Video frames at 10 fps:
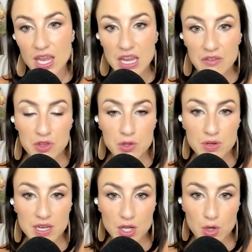If you
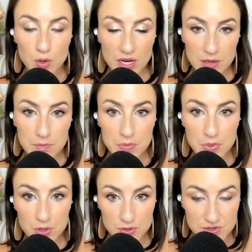need a quick
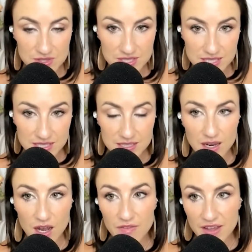boost
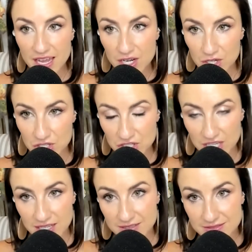of
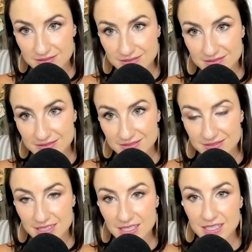energy,
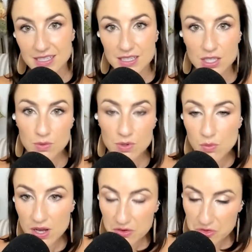you would
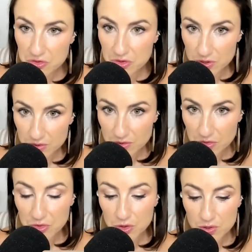want fruit.
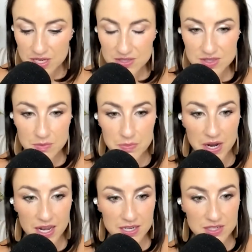Fruit is the
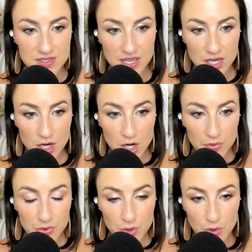body's like
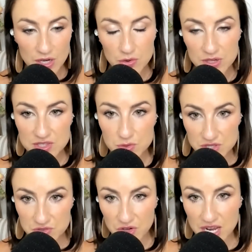quick
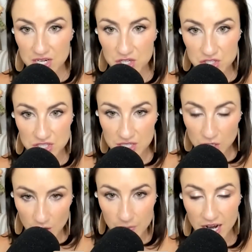resource for energy,
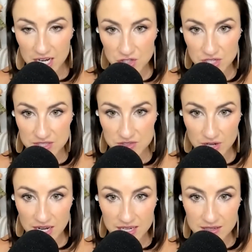carbohydrates,
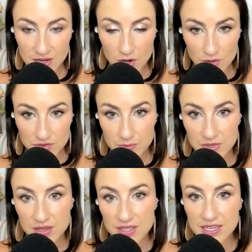right? It
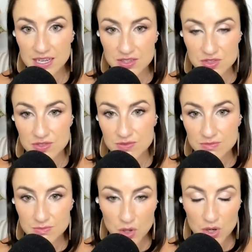ultimately gets
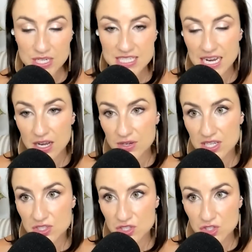broken down
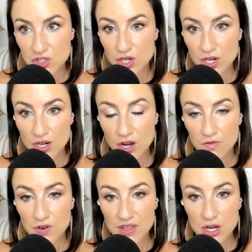into sugar
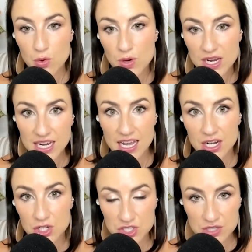for that quick
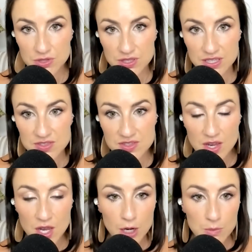energy release.
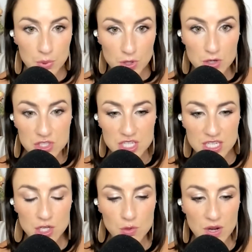
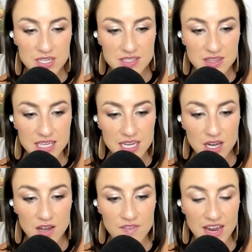Protein you want to think
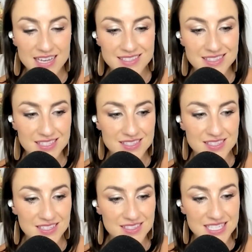of as the
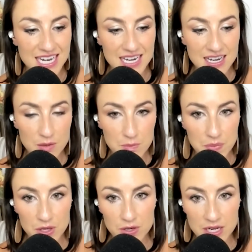sustaining
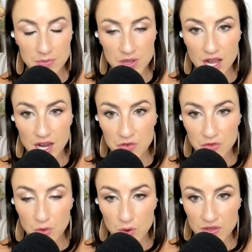building block
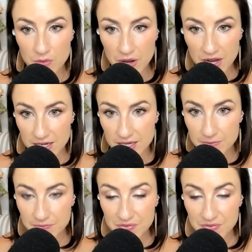for the body.